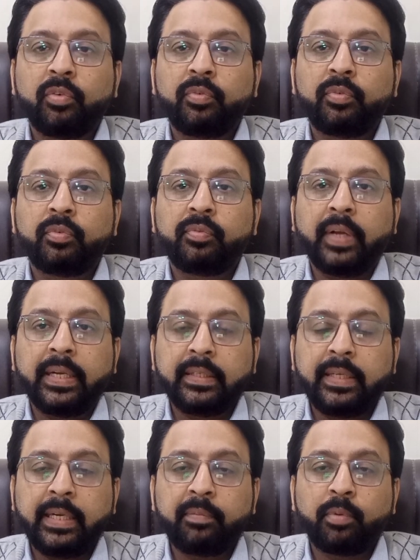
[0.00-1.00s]
of
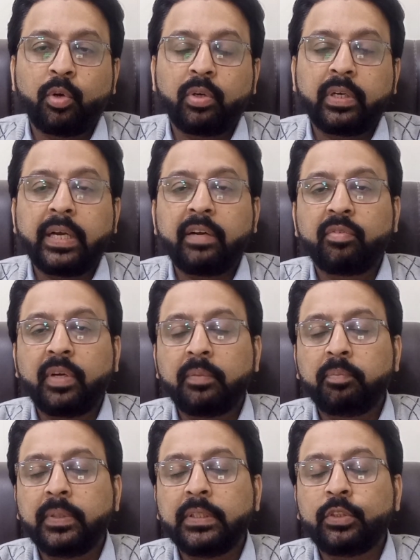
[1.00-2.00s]
fenugreek powder and
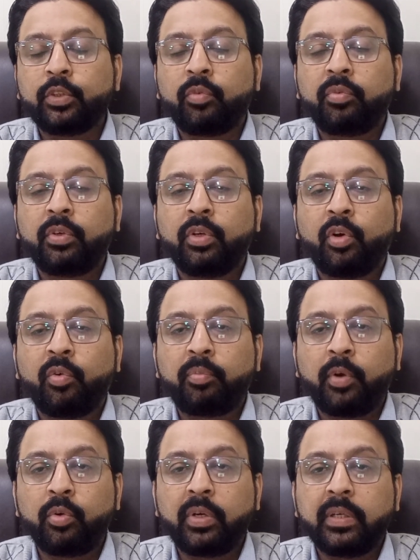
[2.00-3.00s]
1 pinch of clove
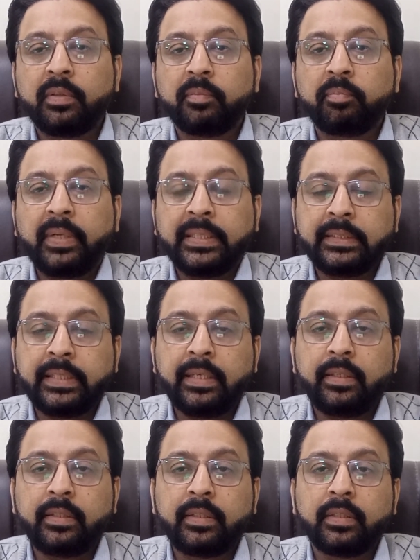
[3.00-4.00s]
powder. Mix
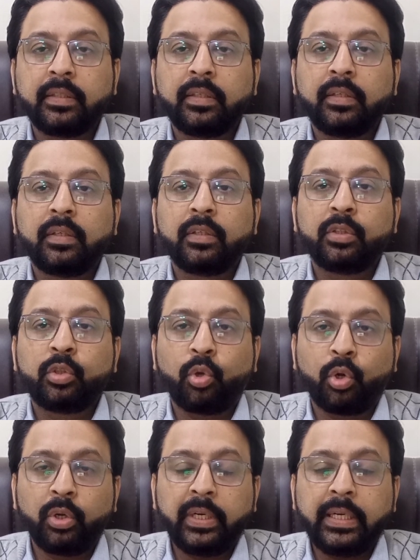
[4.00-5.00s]
it
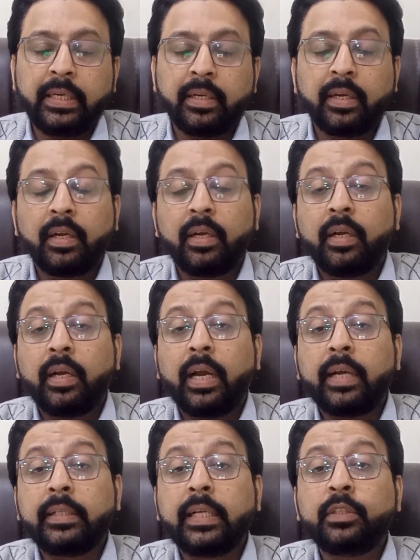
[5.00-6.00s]
thoroughly
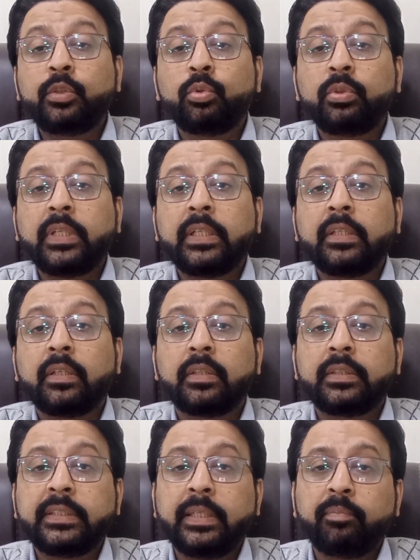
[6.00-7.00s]
and then use a
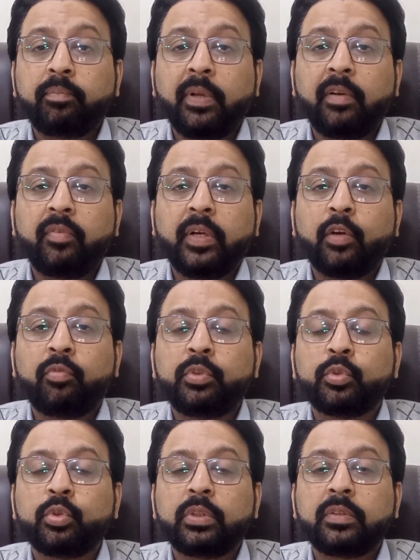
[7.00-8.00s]
simple way of
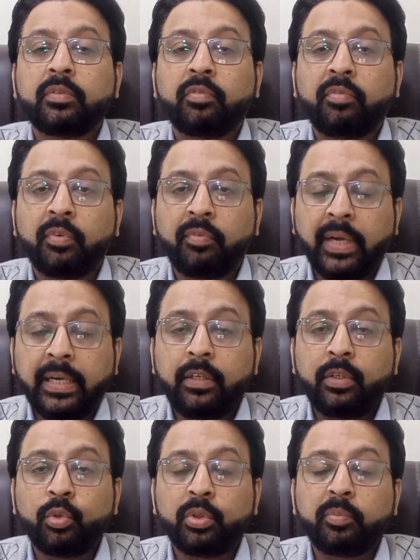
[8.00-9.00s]
use
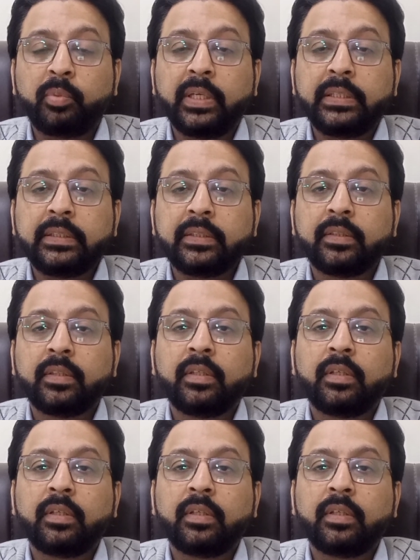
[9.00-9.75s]
wet toothbrush.